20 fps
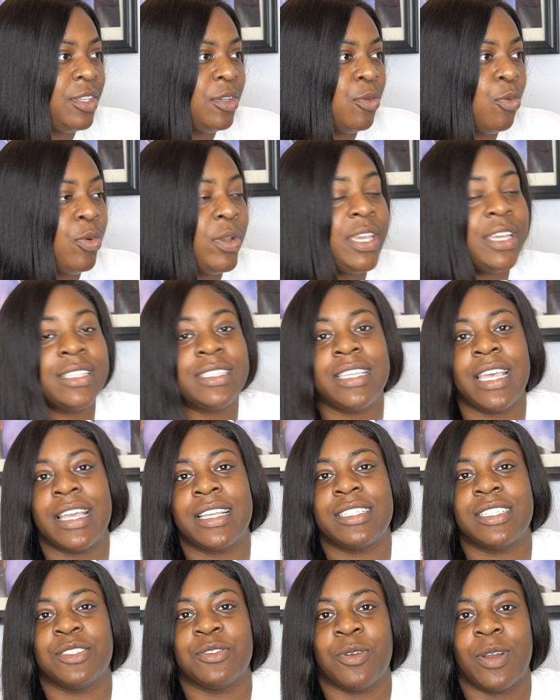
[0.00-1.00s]
we in
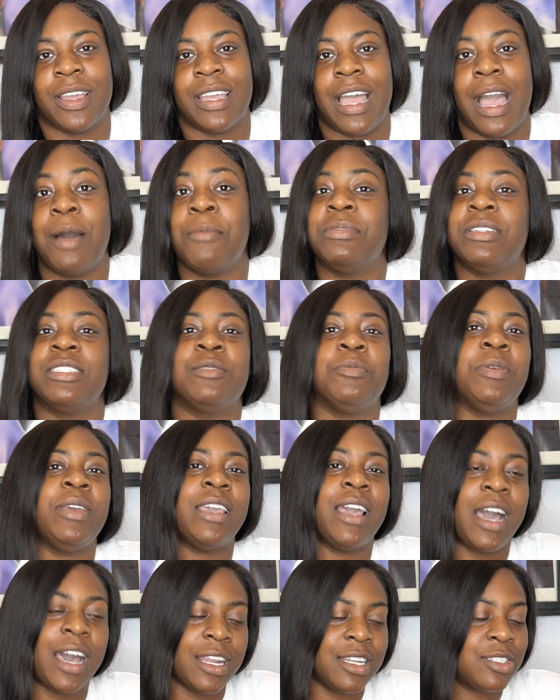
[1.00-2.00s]
Texas, right? I'm just
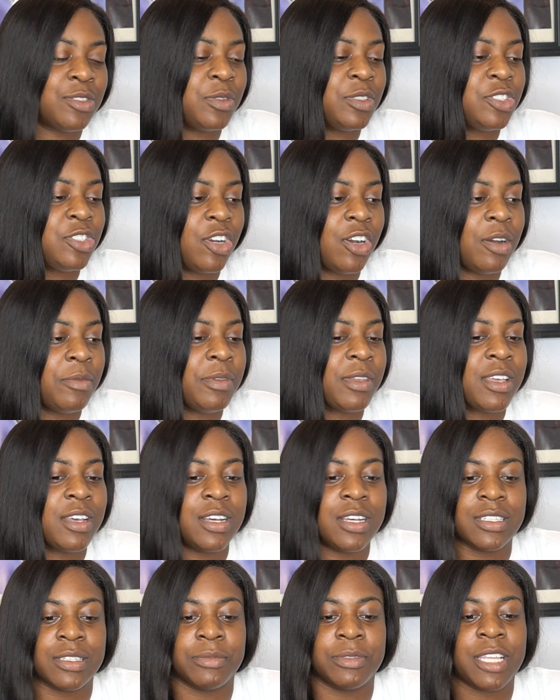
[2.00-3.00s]
being honest with y'all
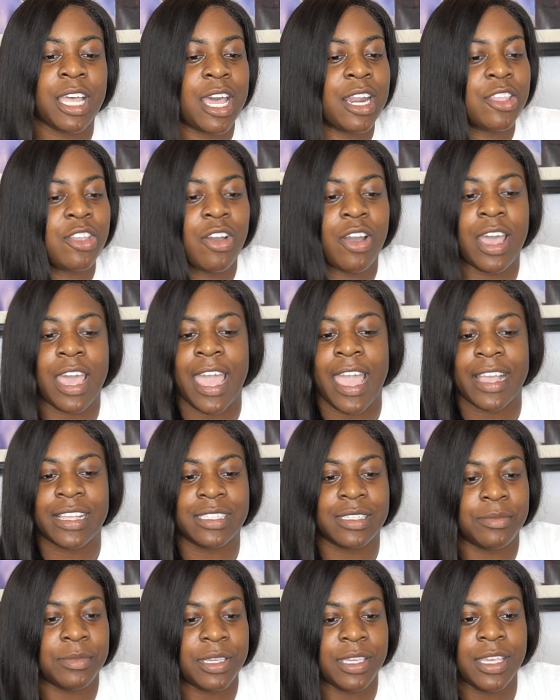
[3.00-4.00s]
because I'm tired of y'all
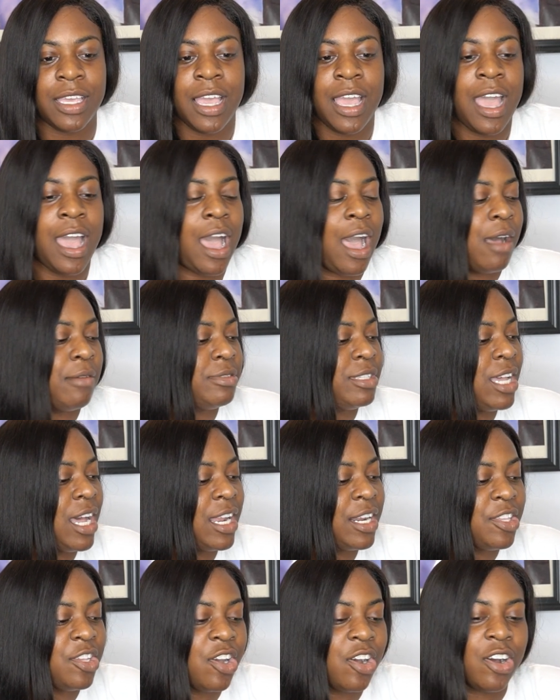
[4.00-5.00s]
asking me. I'm
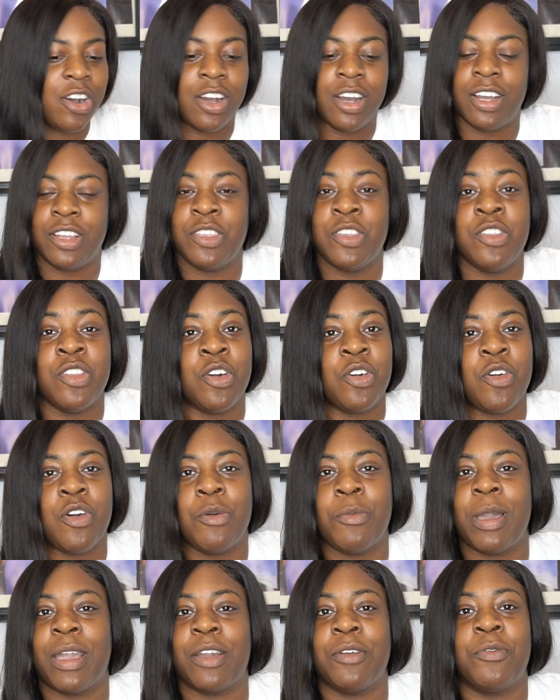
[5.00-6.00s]
tired of y'all, you know,
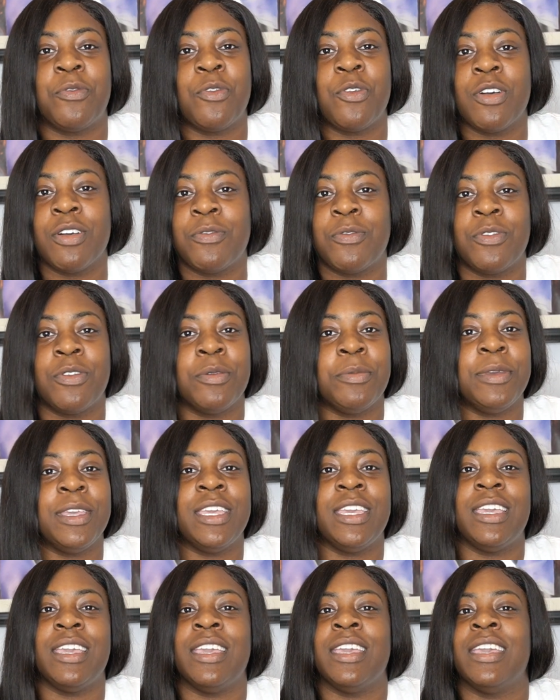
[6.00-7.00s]
going back and forth with
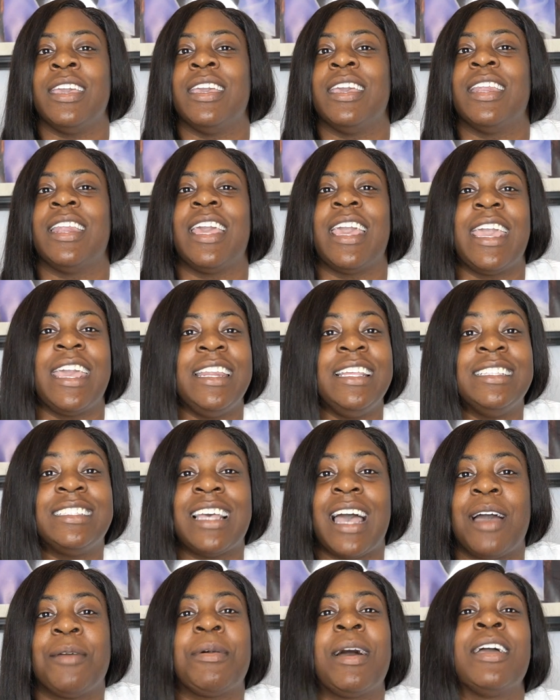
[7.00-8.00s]
me. And
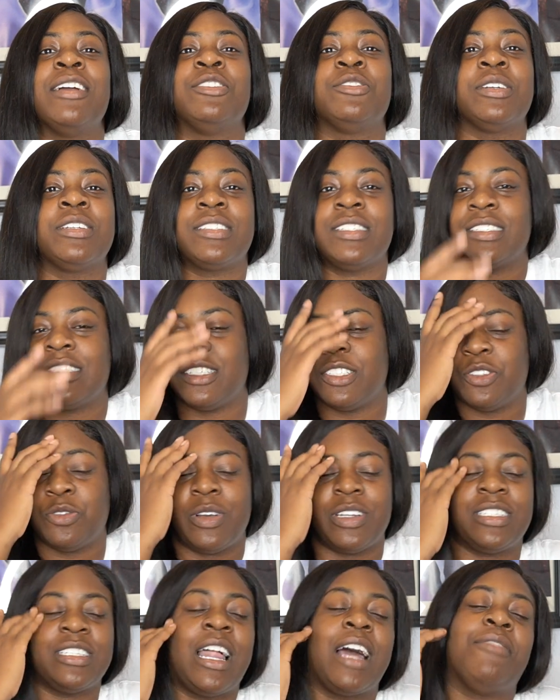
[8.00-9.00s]
anytime I address a
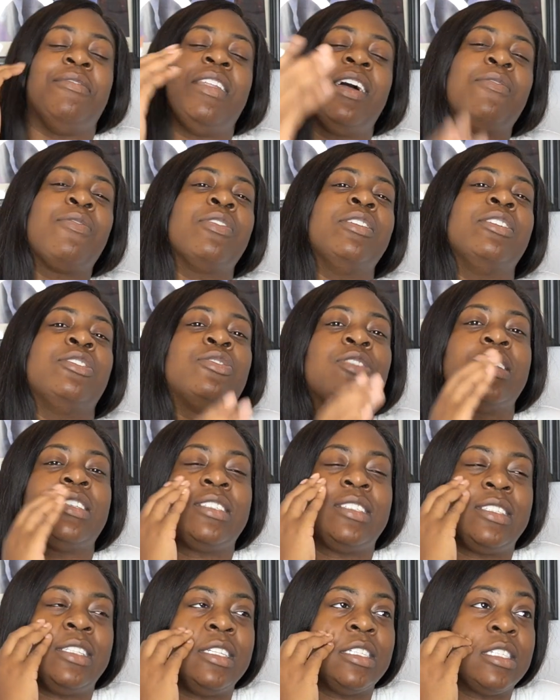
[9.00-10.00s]
situation, I've never
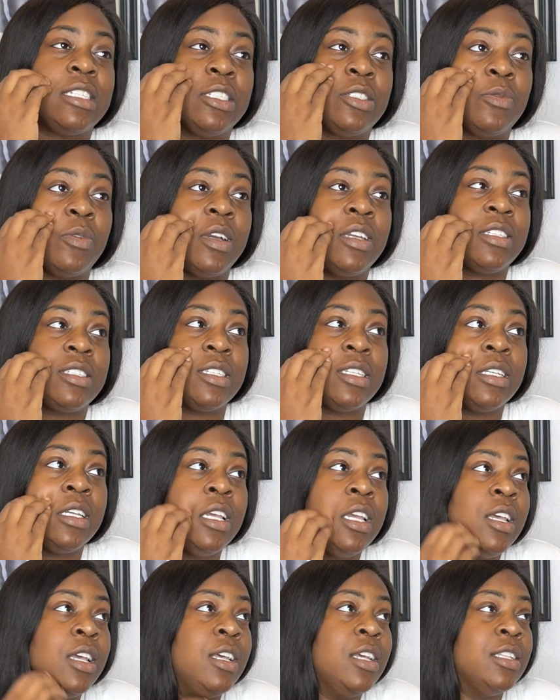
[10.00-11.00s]
addressed this situation
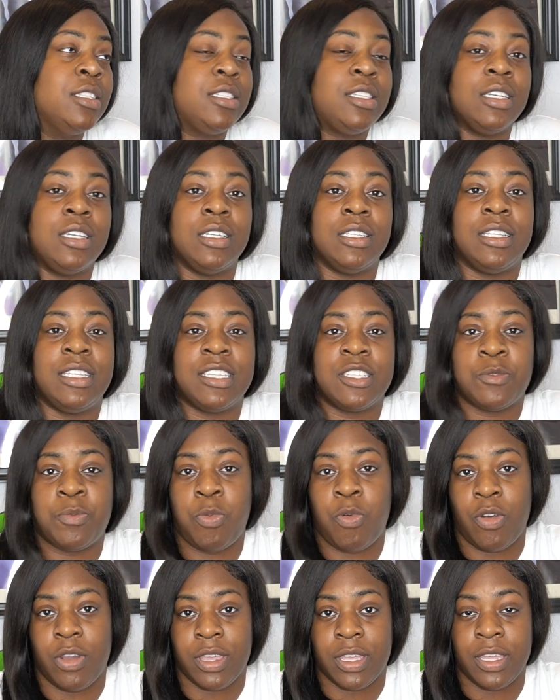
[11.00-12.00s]
to this
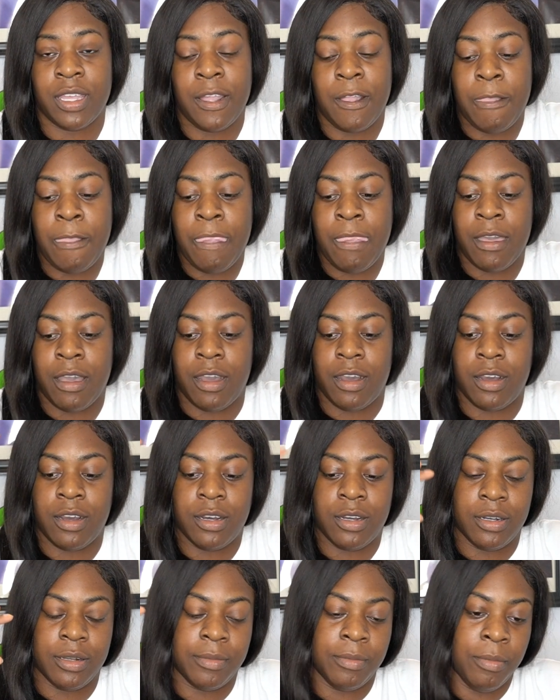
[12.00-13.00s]
point.
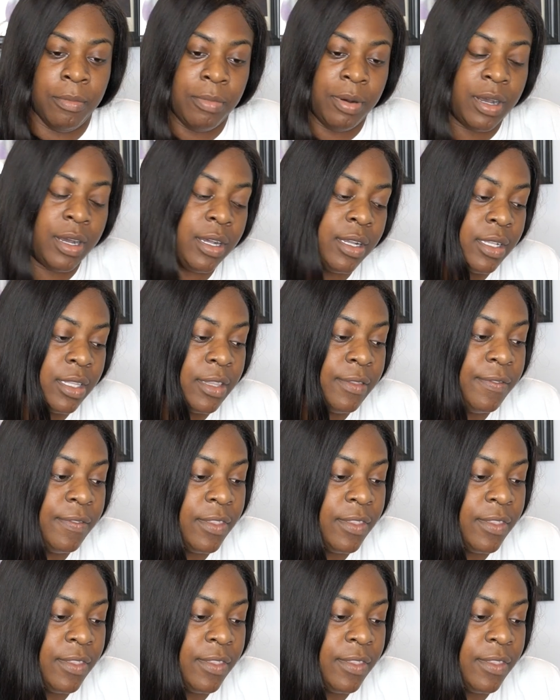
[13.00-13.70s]
But